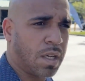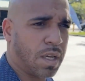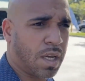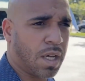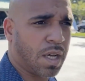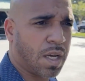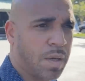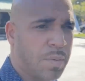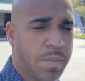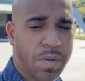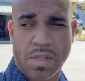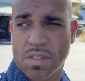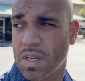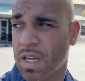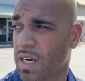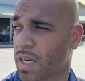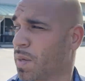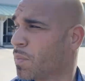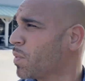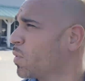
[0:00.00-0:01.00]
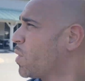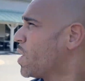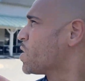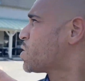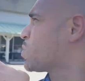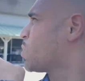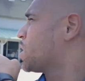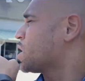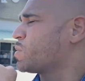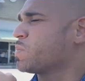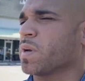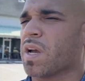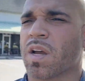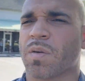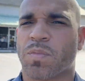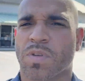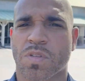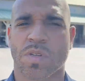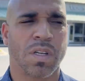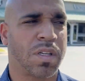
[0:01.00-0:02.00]
And it's got a couple restaurants
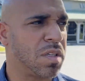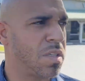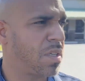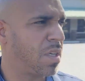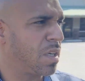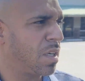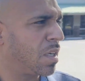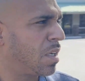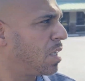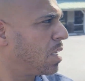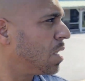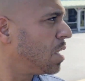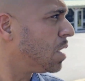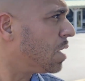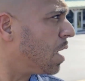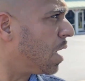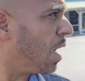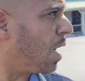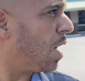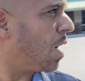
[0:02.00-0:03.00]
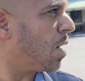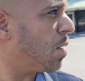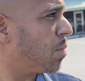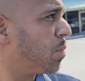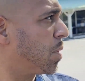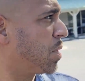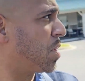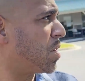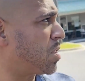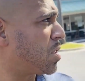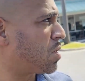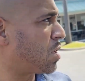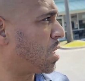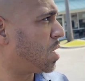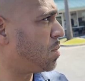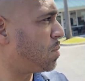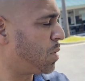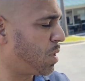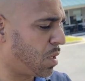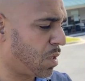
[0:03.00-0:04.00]
behind me, as you can see. But this is
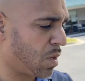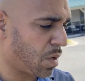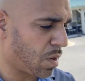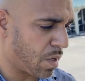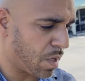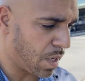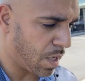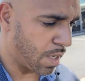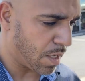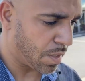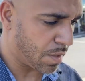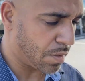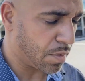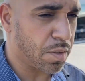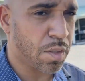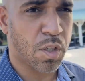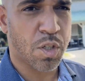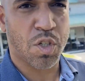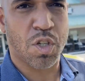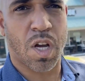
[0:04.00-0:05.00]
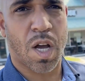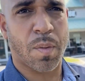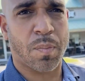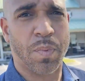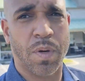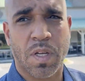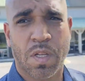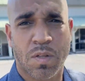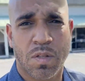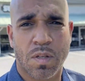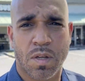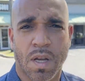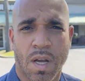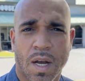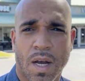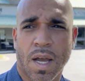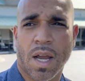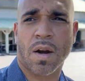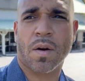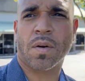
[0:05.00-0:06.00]
going to be your shopping
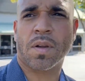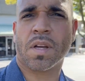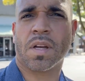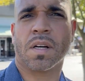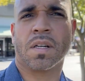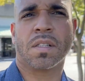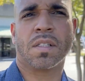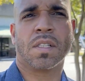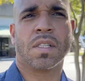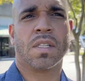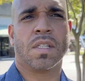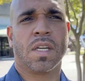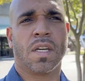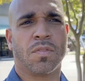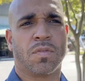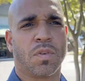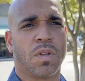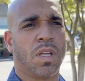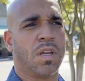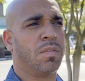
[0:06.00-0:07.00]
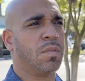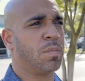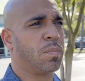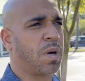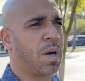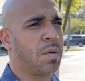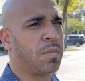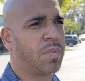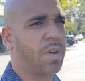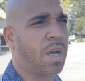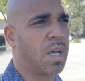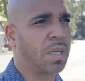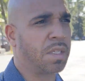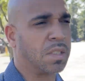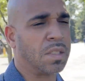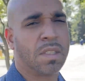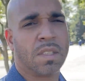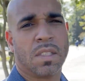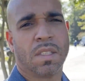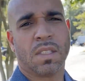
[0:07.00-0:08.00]
area if you live in Palm
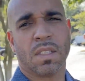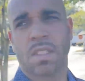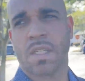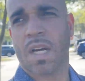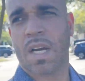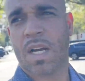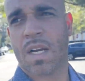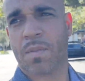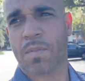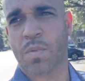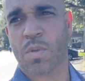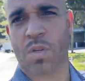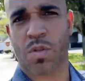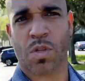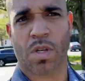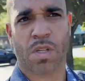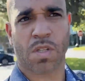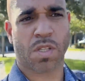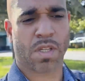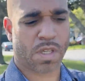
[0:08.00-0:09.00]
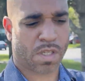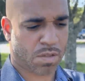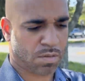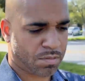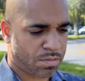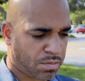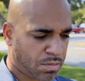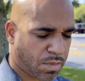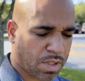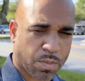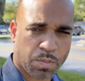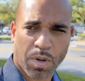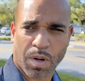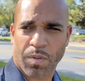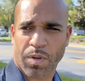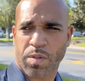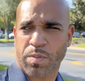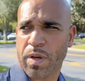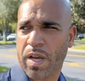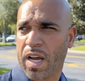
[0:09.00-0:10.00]
Valley. So as you can see, the
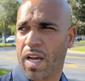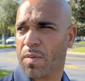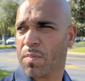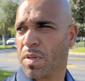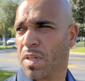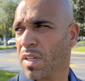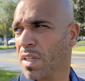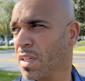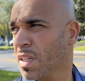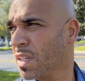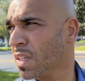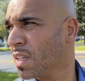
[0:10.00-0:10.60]
Publix behind me.